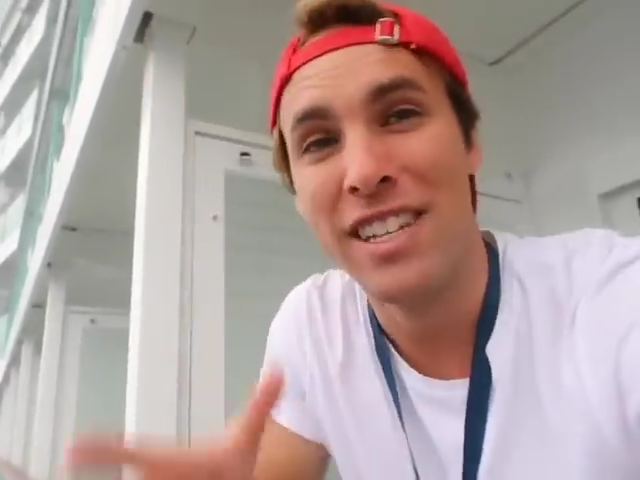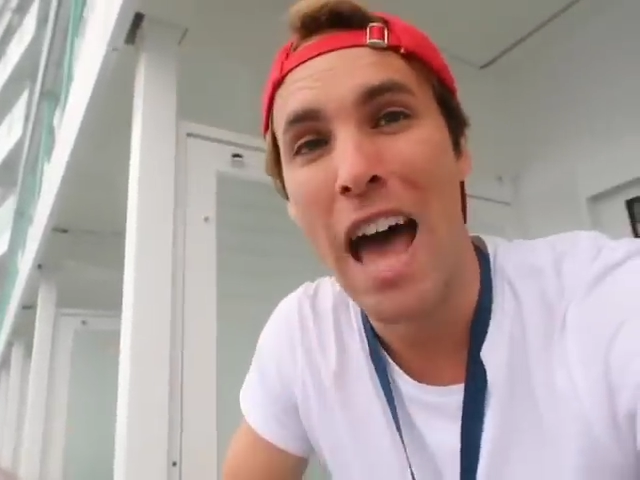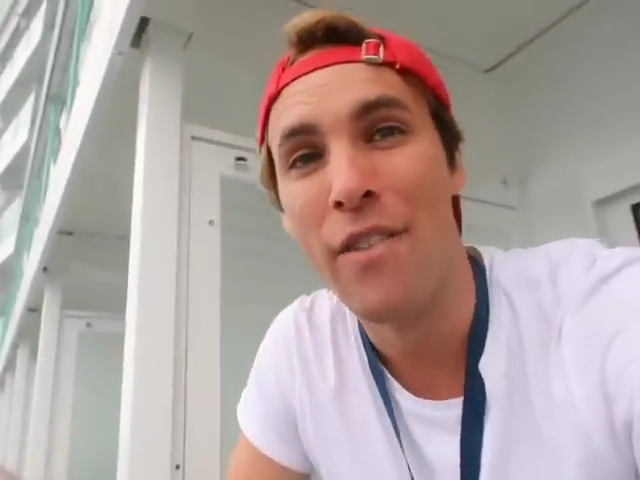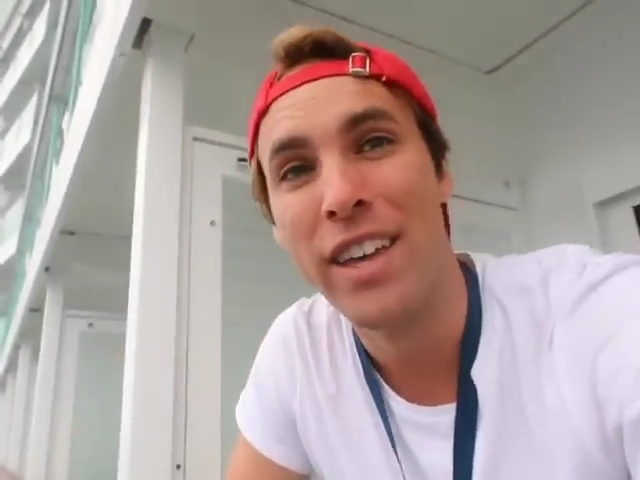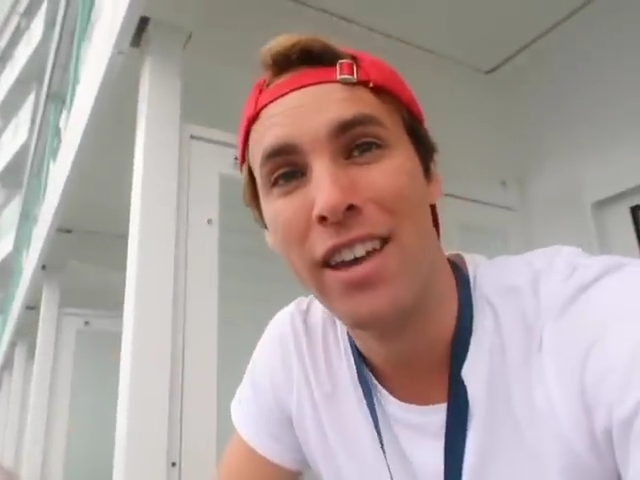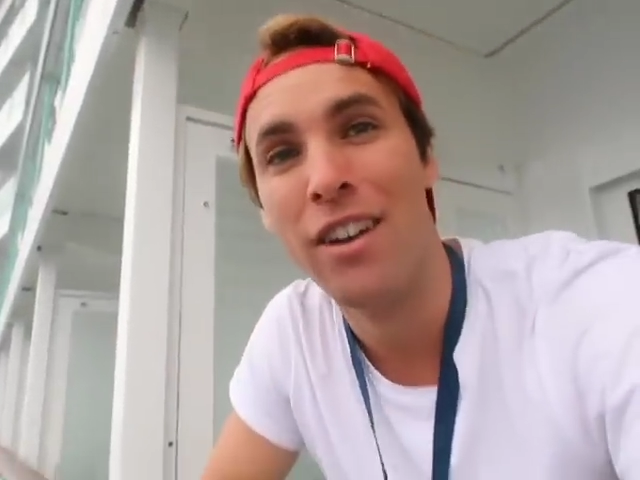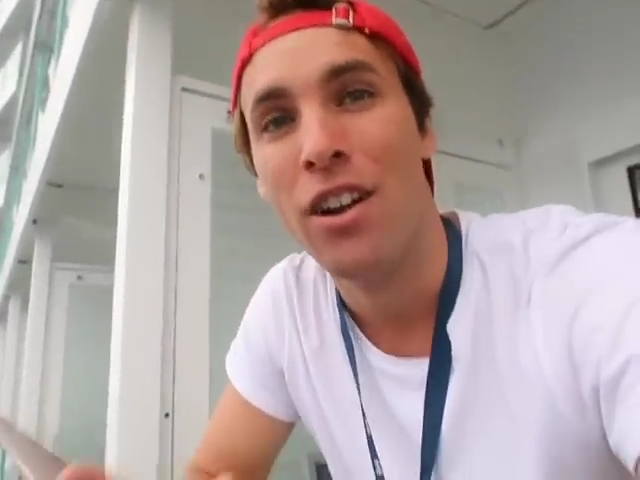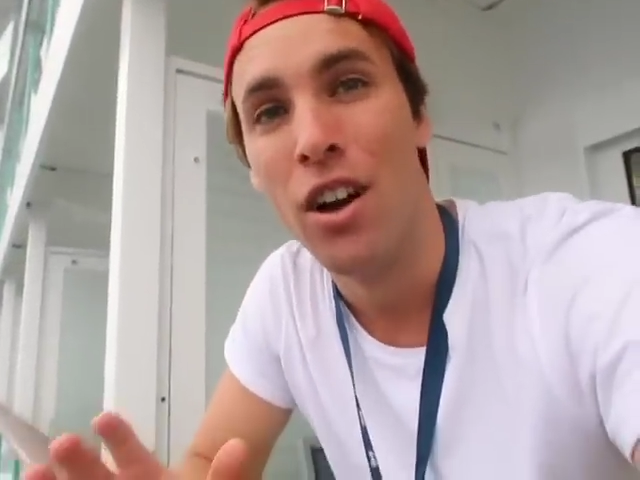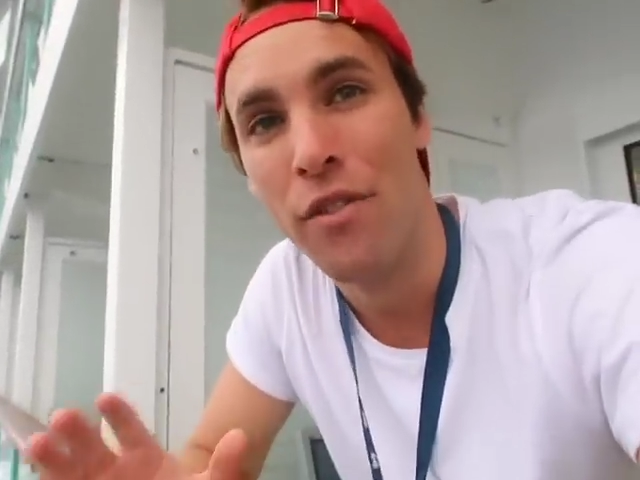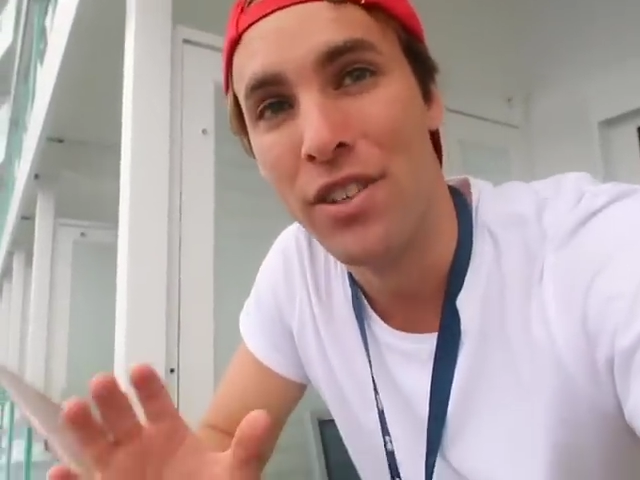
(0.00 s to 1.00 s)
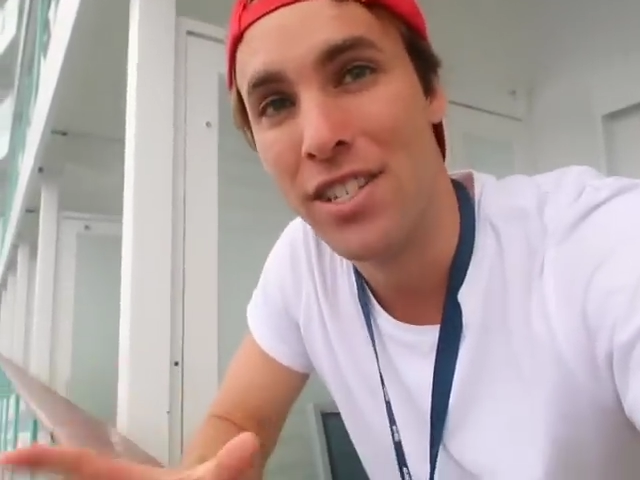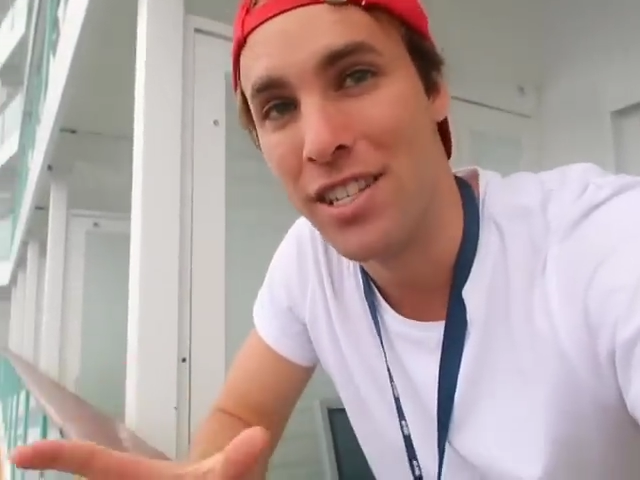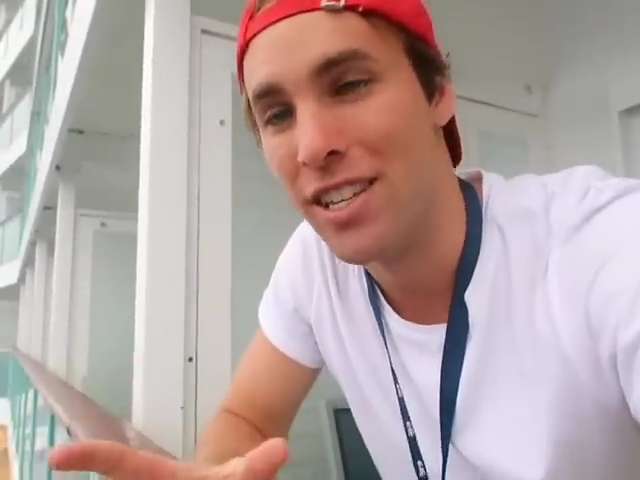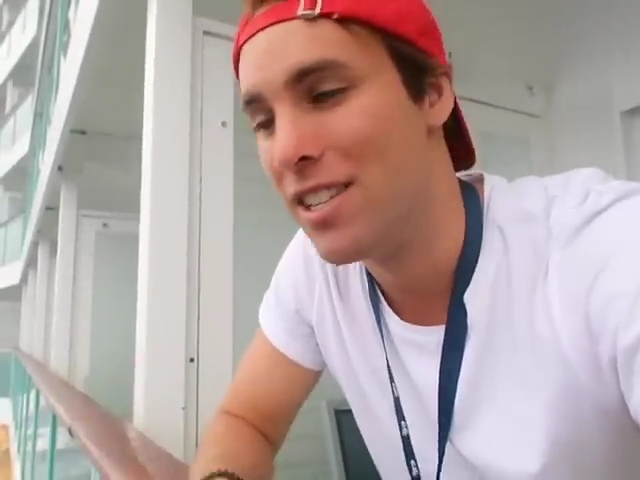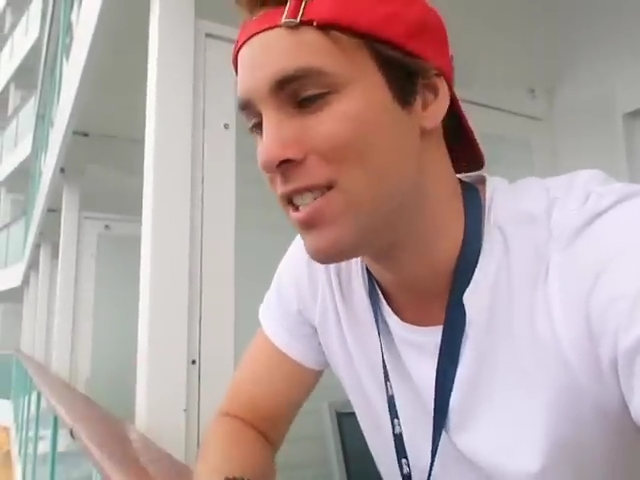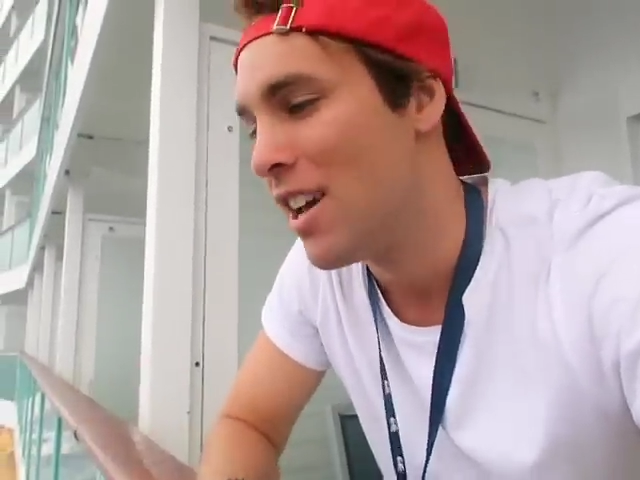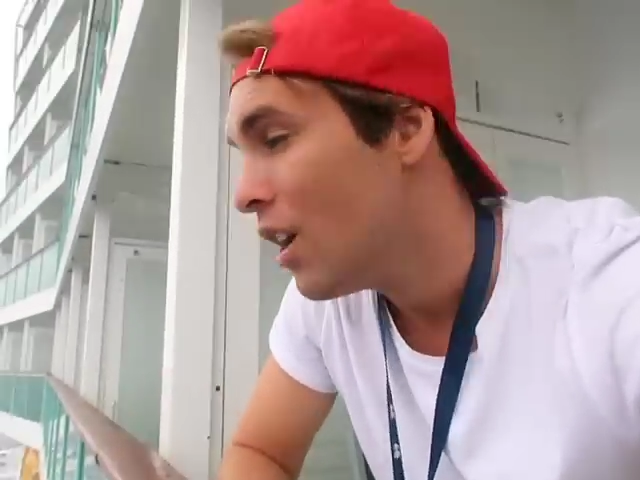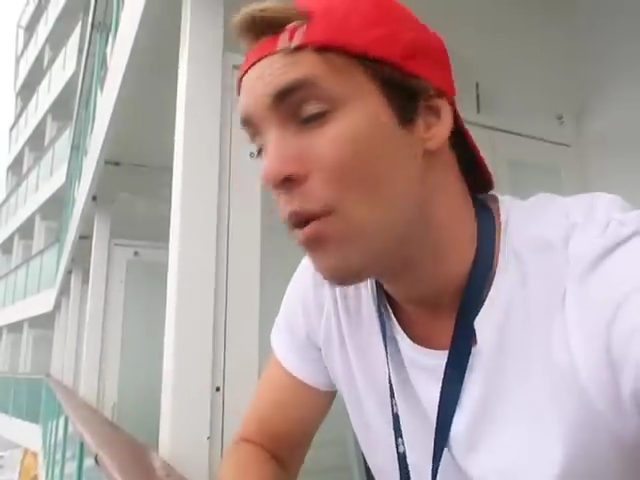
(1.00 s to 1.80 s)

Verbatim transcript: the Navigator of the Seas.